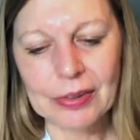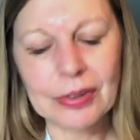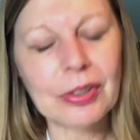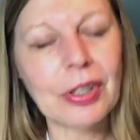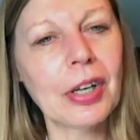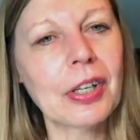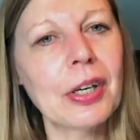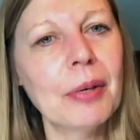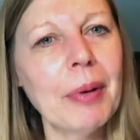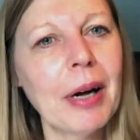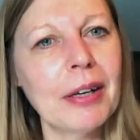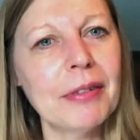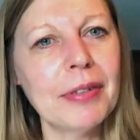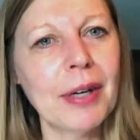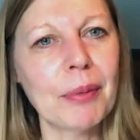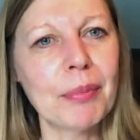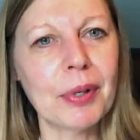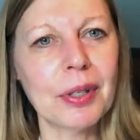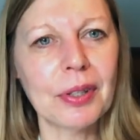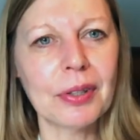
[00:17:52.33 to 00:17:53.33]
So talking about
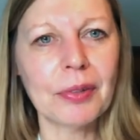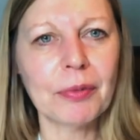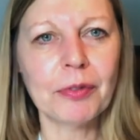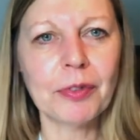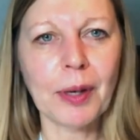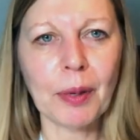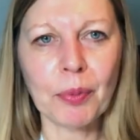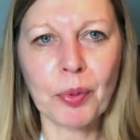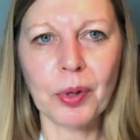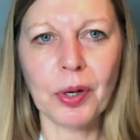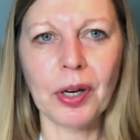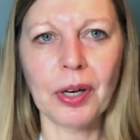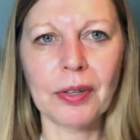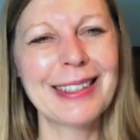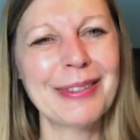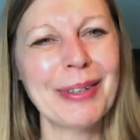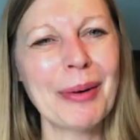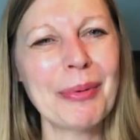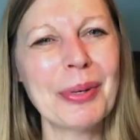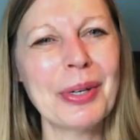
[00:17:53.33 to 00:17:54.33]

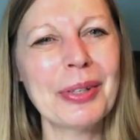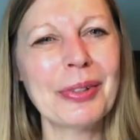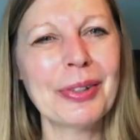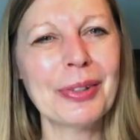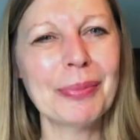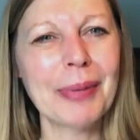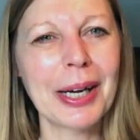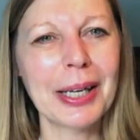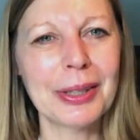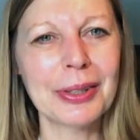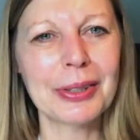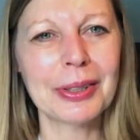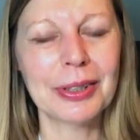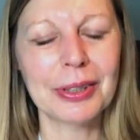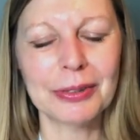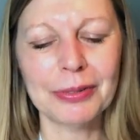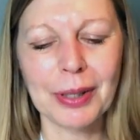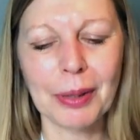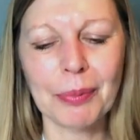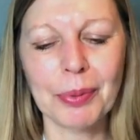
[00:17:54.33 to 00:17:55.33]
Fabworks is my
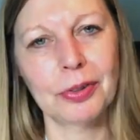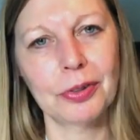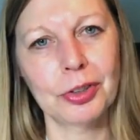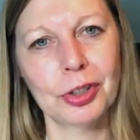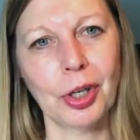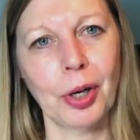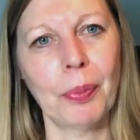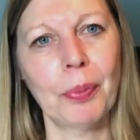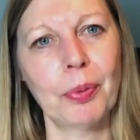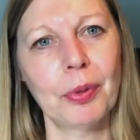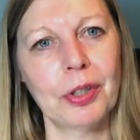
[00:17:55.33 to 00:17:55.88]
local fabric shop,